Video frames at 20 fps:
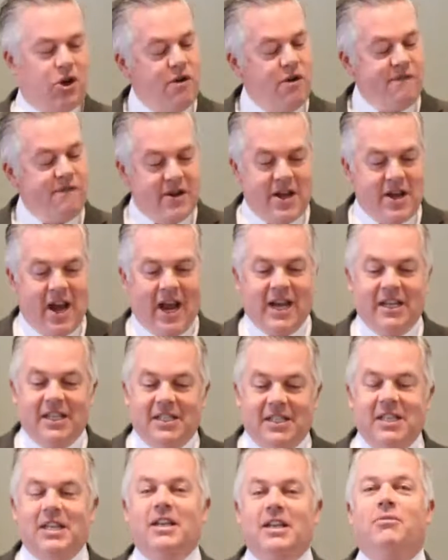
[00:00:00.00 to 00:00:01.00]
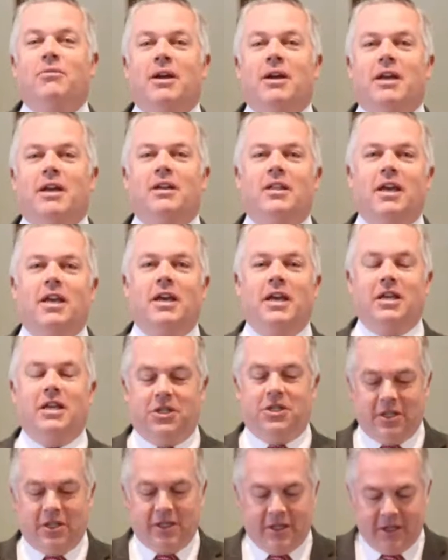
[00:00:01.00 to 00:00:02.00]
COVID 19
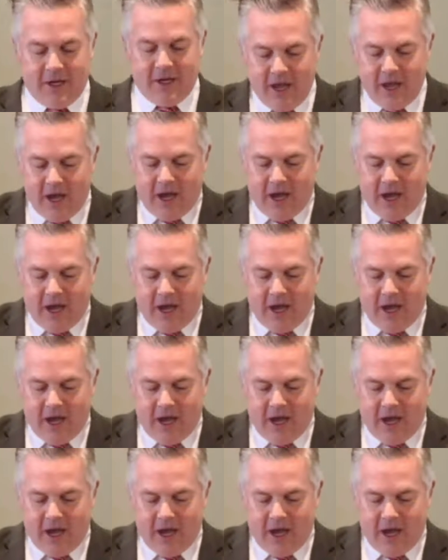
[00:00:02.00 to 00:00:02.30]
regulations.